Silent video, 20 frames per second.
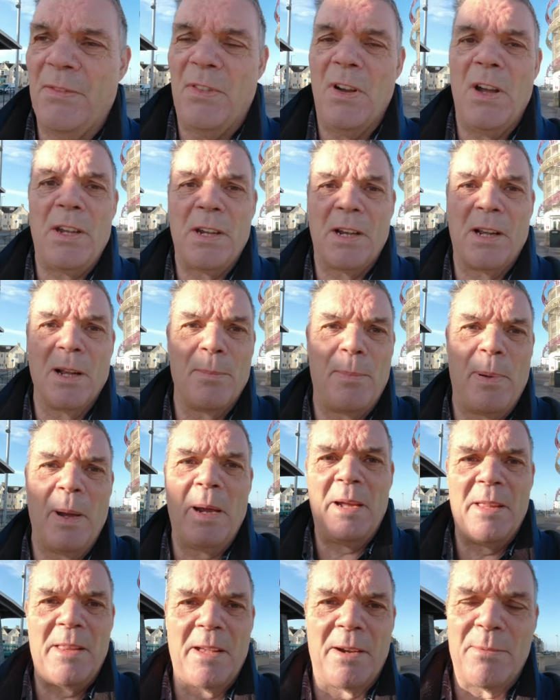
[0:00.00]
vertical
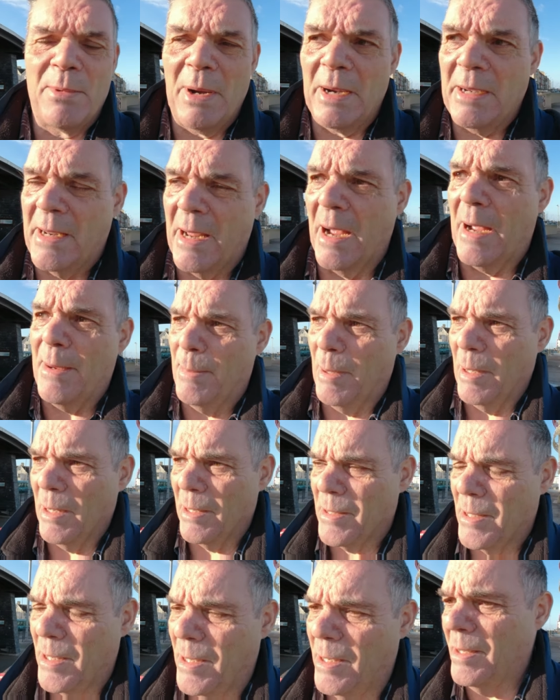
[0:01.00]
pier that Redcar
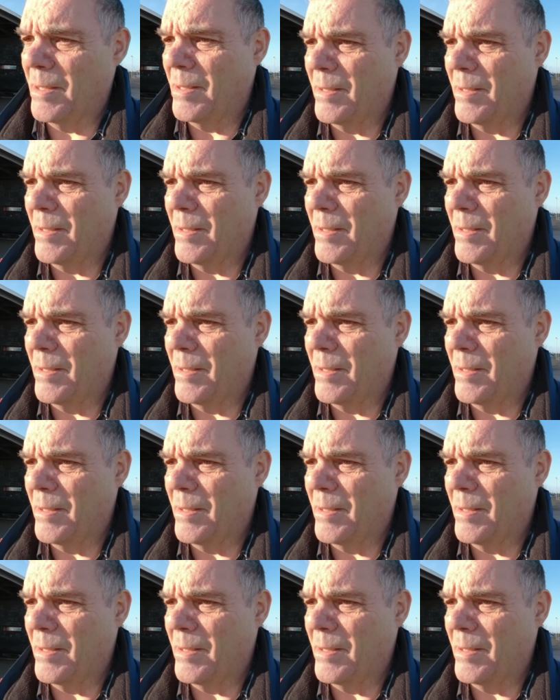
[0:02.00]
built.